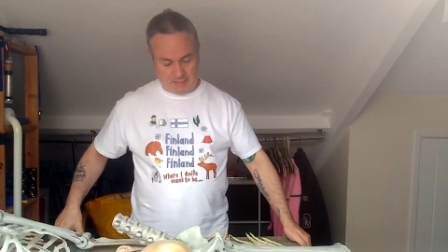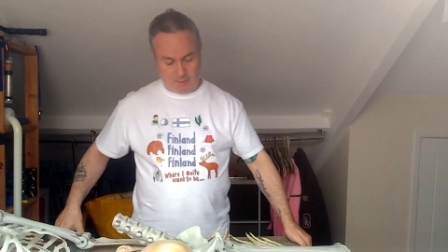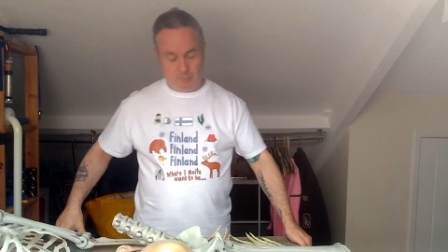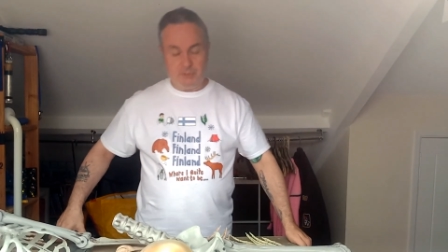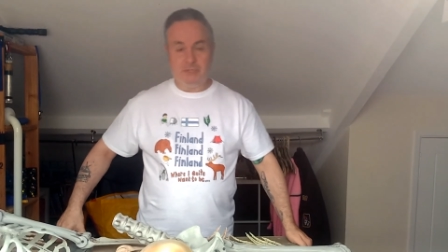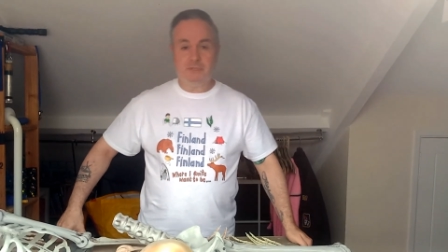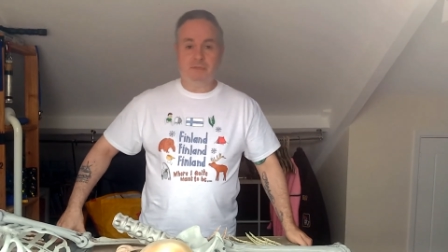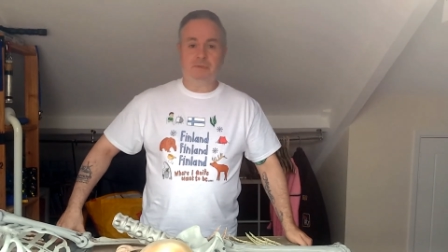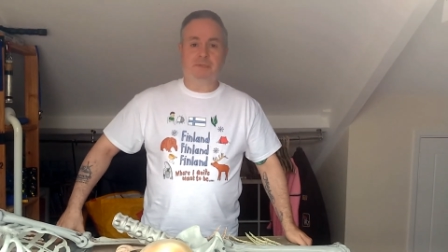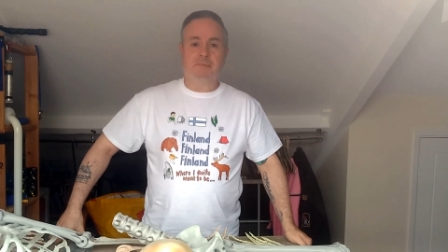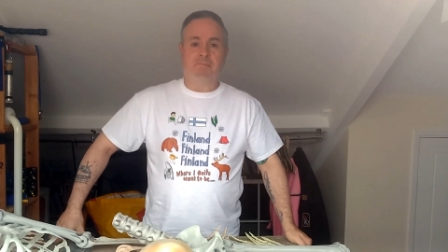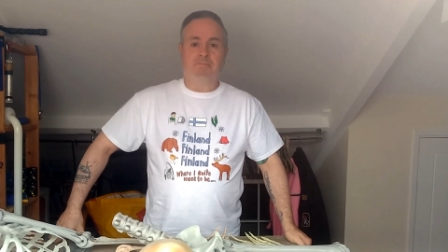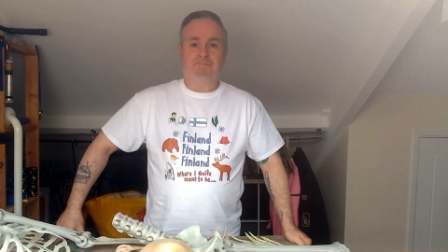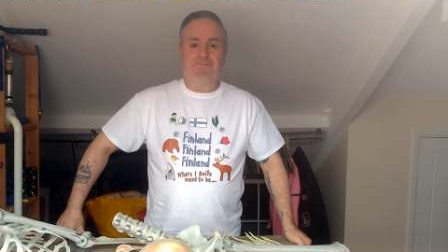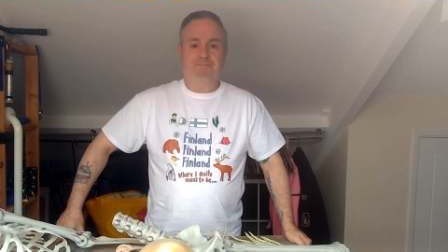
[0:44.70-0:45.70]
which is awesome.
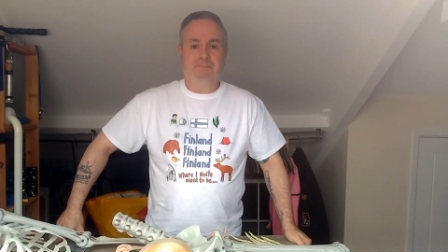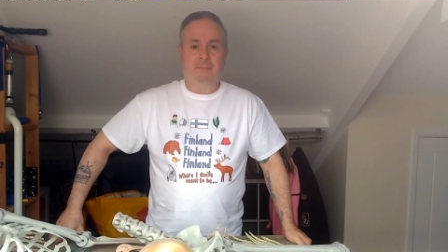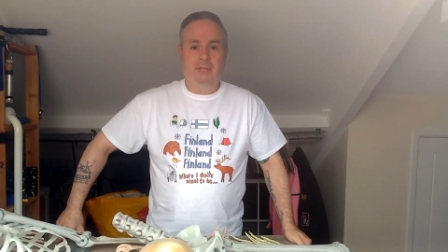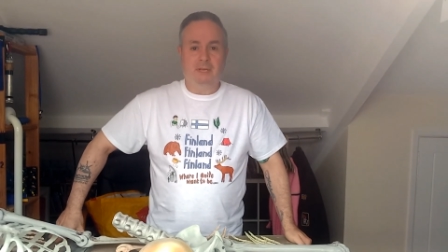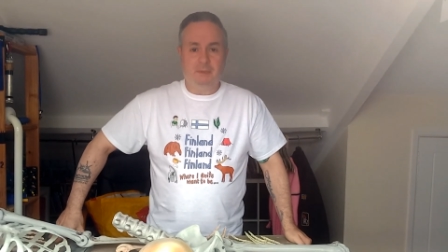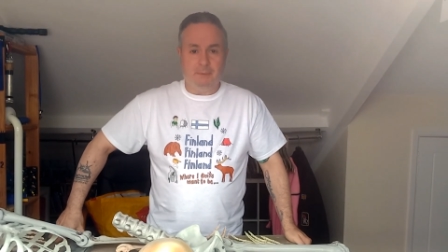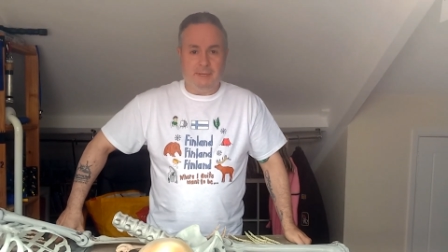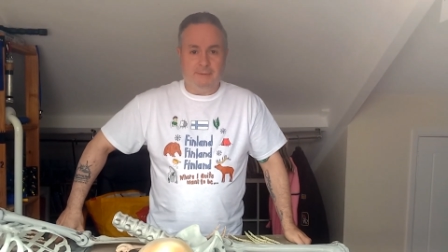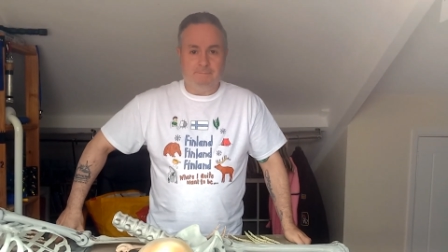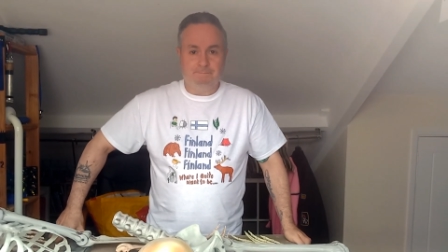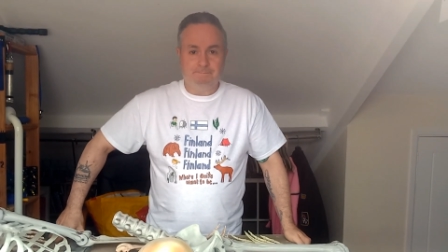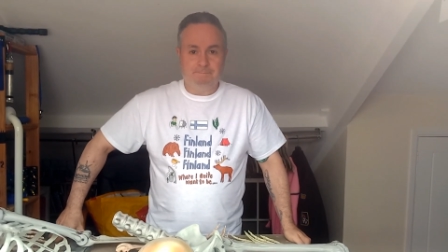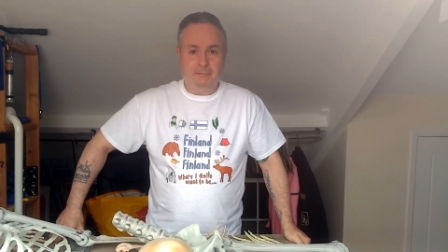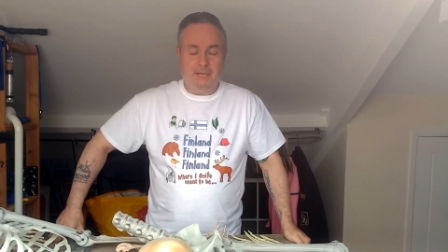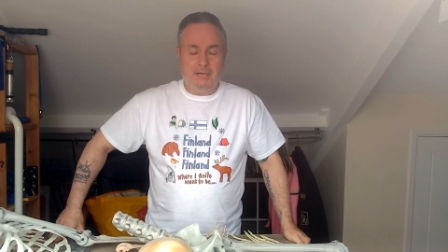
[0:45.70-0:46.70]
Anyway,
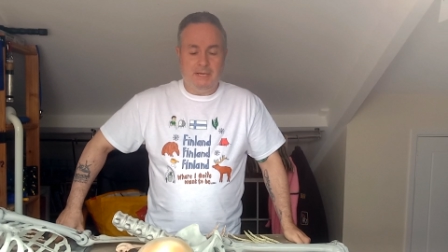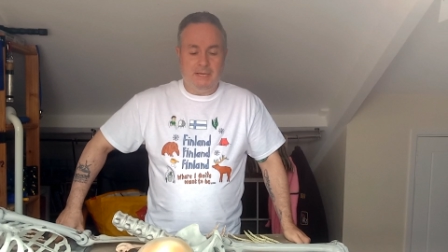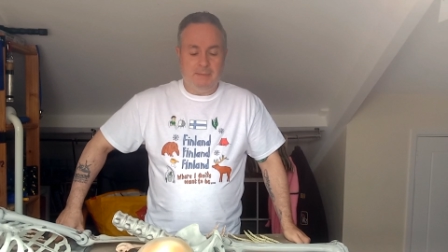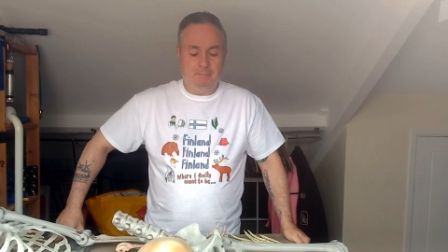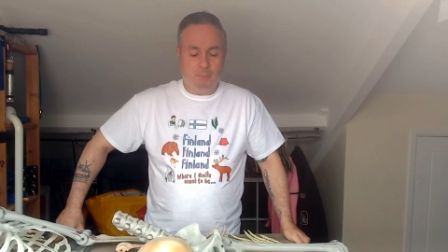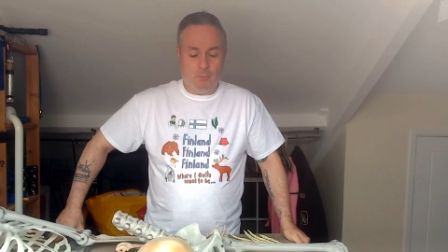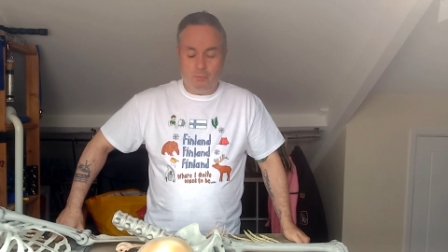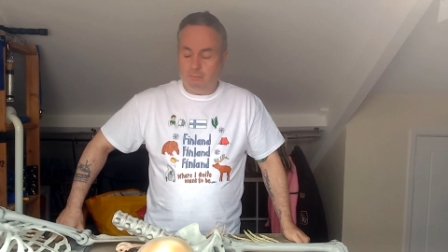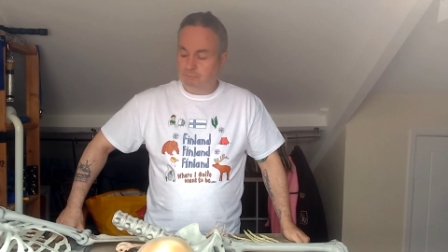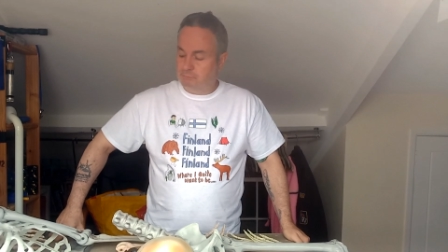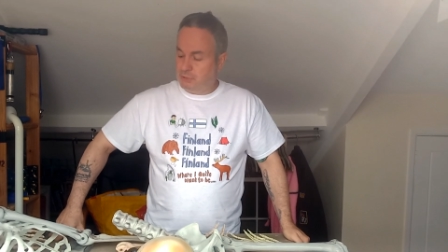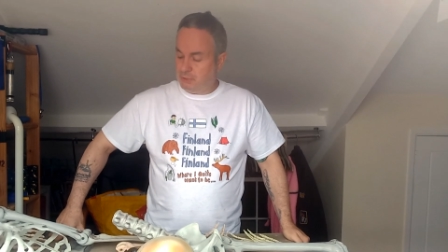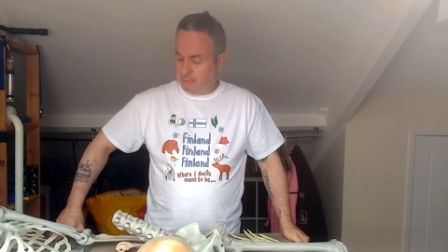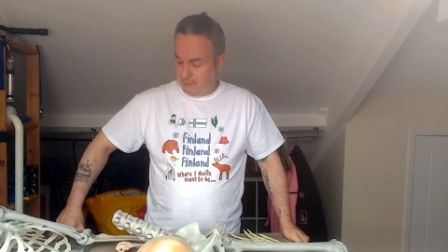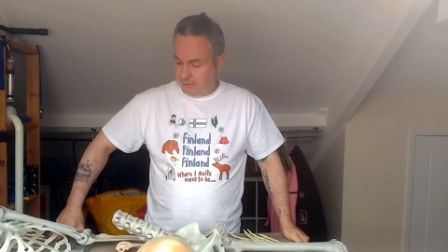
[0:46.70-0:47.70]

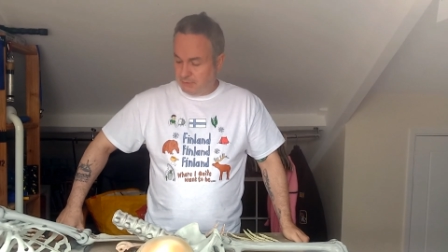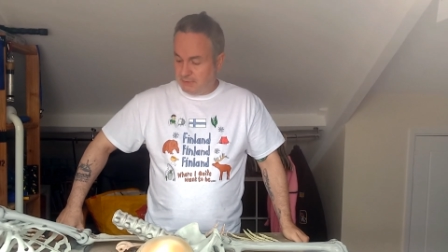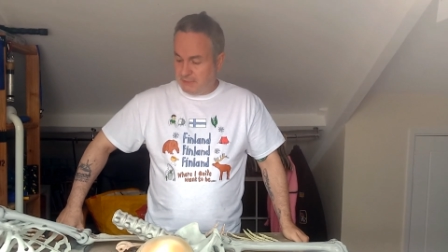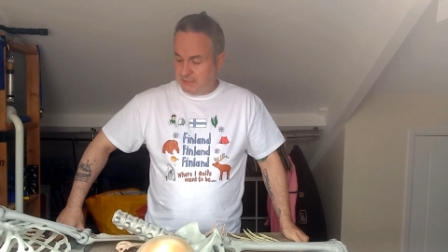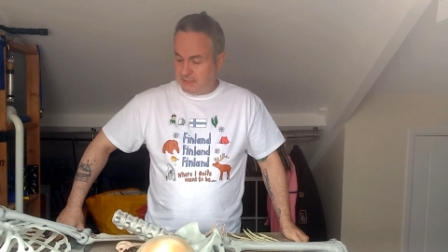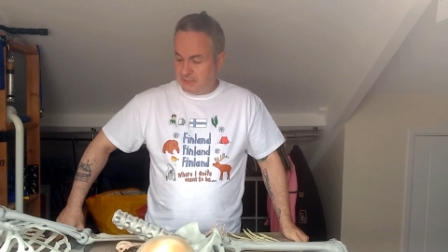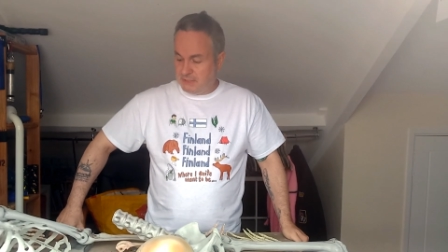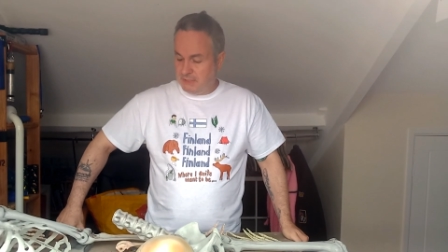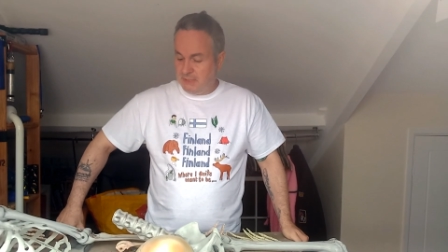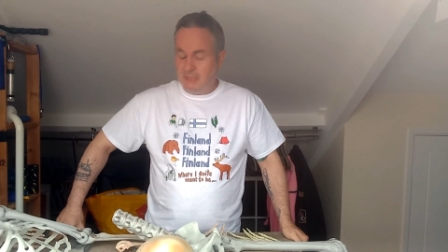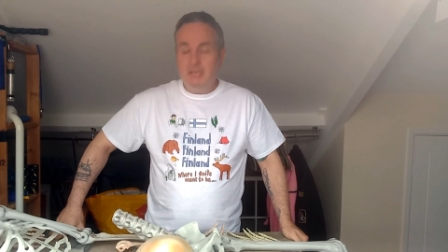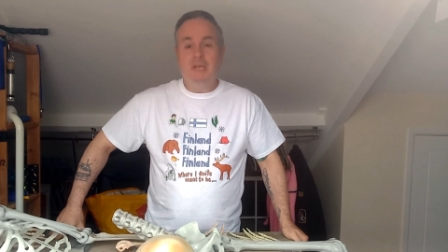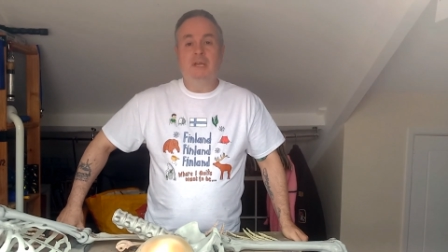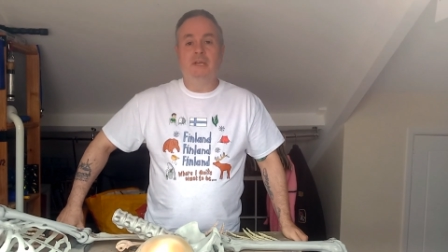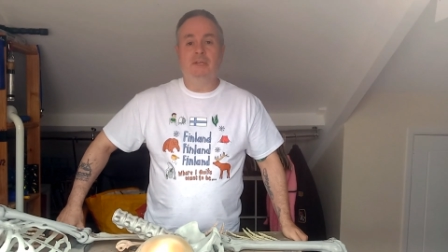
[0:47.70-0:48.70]
so I'll do this,
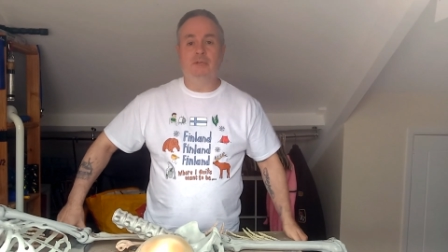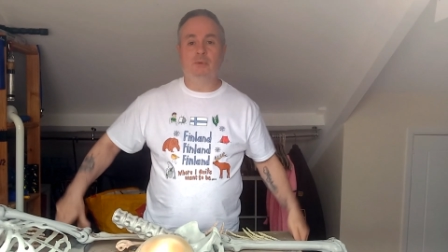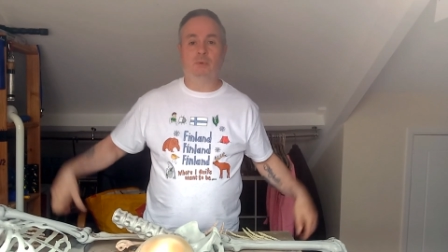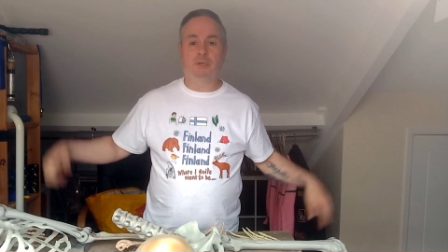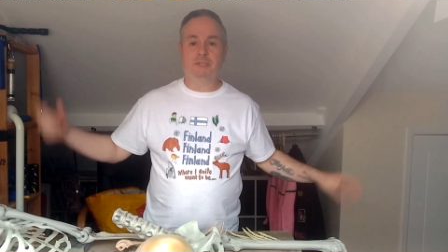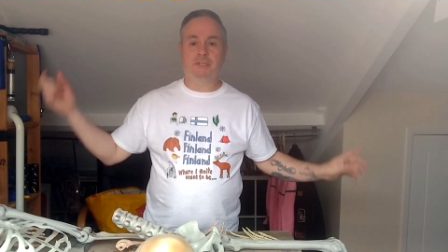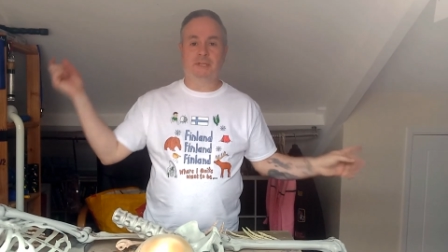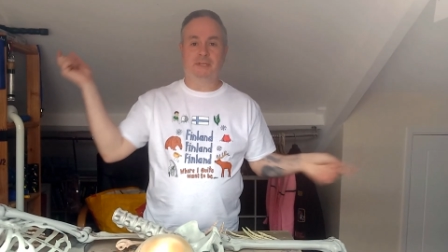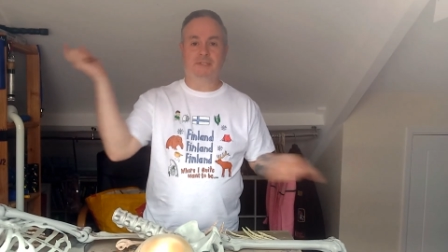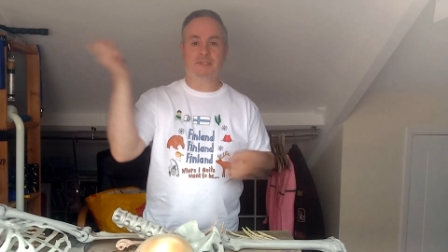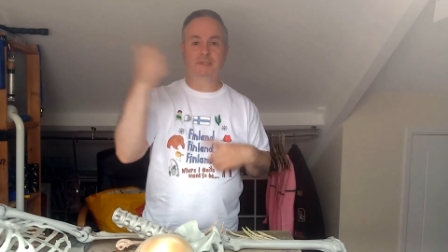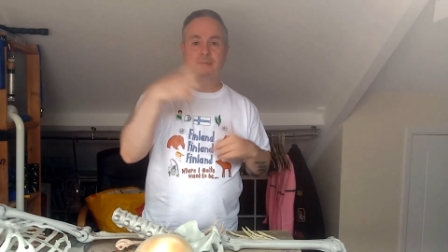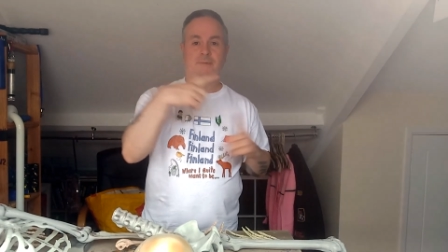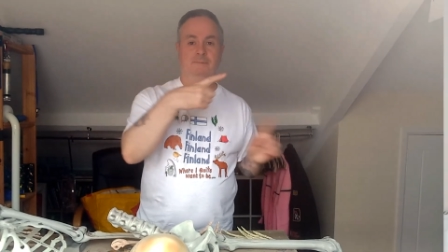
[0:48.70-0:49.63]
you watch this.